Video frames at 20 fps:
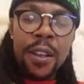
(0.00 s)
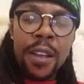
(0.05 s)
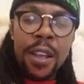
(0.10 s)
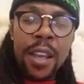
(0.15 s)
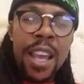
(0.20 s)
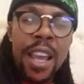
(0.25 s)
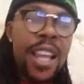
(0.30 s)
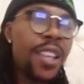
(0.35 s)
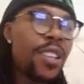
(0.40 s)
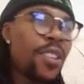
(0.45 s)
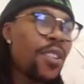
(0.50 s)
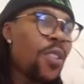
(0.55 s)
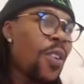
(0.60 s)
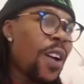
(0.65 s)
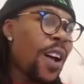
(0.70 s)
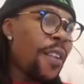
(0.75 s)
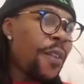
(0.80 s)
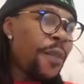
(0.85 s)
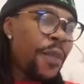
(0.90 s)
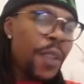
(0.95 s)
his
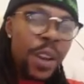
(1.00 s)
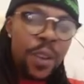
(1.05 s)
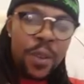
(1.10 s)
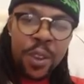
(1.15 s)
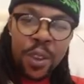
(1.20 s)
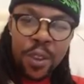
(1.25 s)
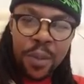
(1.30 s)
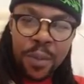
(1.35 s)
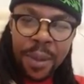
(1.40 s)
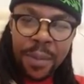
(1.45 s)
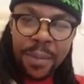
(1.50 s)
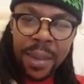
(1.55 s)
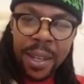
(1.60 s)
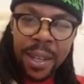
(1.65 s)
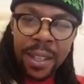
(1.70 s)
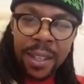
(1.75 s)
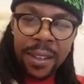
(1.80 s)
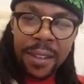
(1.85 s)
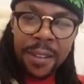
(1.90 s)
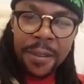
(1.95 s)
or her fellow human
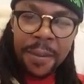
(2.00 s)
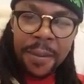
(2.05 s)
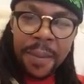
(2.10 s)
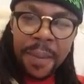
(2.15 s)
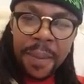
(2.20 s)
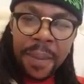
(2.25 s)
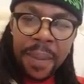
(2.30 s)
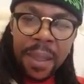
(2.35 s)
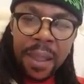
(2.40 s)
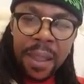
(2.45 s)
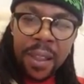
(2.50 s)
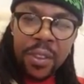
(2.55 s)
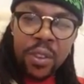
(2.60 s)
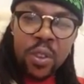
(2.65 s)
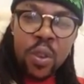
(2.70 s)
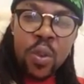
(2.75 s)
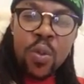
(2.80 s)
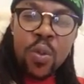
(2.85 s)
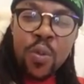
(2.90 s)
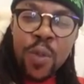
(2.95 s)
being
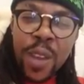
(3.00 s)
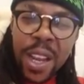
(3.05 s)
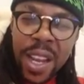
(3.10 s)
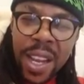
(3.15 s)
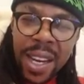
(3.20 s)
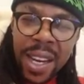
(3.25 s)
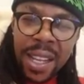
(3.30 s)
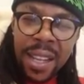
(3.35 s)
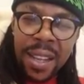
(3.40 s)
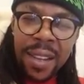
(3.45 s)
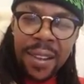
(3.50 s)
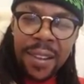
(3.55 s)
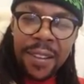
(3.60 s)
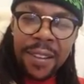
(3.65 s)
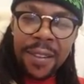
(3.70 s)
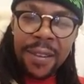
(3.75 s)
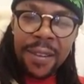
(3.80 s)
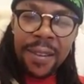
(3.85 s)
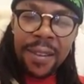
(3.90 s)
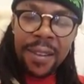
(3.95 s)
to really
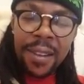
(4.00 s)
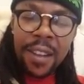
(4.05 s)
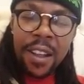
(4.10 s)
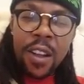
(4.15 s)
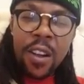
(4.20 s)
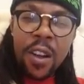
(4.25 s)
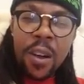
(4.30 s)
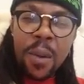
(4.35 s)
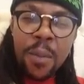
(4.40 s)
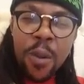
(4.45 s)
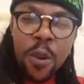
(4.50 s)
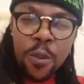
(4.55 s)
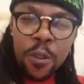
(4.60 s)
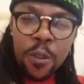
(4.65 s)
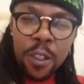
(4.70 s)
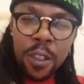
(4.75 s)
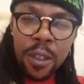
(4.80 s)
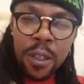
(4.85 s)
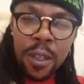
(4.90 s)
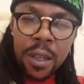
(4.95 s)
come
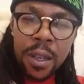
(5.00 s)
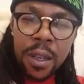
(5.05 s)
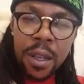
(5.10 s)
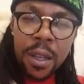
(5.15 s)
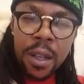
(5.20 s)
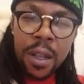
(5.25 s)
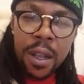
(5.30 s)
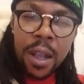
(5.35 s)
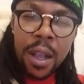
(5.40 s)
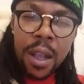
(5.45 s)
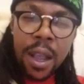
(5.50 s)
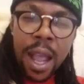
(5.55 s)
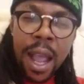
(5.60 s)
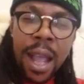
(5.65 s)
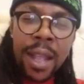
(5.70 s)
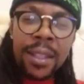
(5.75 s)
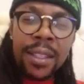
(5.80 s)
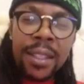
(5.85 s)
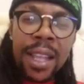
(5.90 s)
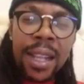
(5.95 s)
out
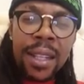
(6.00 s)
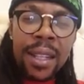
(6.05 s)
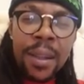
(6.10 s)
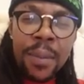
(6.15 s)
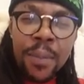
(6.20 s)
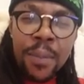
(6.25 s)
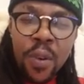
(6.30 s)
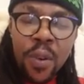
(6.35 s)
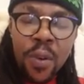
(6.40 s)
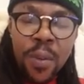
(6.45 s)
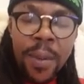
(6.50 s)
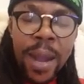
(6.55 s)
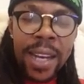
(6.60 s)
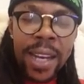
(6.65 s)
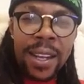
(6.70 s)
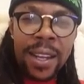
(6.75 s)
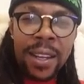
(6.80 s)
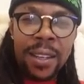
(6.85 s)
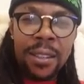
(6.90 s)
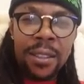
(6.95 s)
and take the bull by
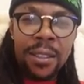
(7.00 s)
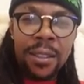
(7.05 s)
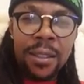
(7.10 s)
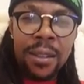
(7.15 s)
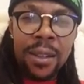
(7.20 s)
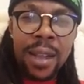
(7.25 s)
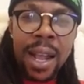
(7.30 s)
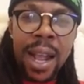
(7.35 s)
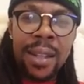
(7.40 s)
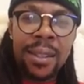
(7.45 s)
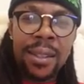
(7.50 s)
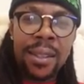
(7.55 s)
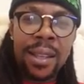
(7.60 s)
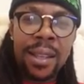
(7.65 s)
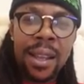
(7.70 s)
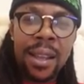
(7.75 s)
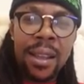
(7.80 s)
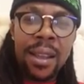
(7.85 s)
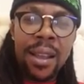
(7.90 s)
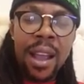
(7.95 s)
the hand and
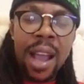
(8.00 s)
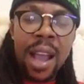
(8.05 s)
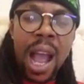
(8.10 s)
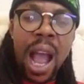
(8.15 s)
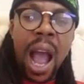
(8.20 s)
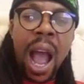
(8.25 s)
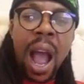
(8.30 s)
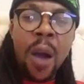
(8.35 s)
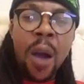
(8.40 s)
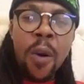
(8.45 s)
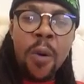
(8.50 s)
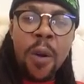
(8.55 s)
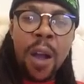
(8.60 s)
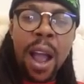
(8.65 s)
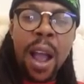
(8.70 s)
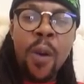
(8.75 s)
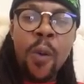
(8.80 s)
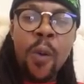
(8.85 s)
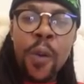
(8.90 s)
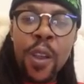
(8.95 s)
say, how
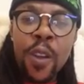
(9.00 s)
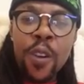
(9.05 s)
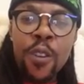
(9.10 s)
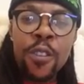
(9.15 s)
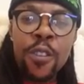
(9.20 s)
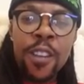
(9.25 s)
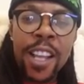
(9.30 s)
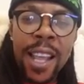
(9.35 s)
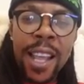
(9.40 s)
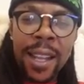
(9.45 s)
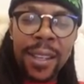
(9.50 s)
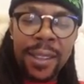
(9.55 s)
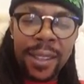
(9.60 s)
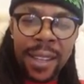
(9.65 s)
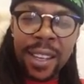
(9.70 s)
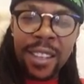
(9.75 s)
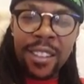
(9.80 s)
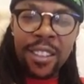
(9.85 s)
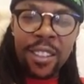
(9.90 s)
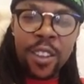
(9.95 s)
are we going to get
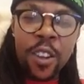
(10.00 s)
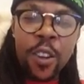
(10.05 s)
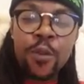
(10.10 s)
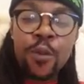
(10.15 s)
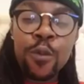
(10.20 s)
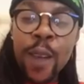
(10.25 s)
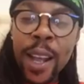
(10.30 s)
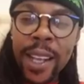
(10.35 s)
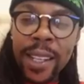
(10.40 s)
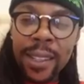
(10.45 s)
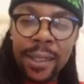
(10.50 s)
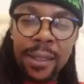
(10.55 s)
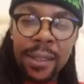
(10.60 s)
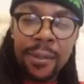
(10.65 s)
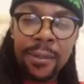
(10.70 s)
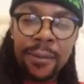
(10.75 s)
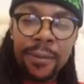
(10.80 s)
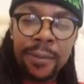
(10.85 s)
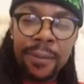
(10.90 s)
things done right?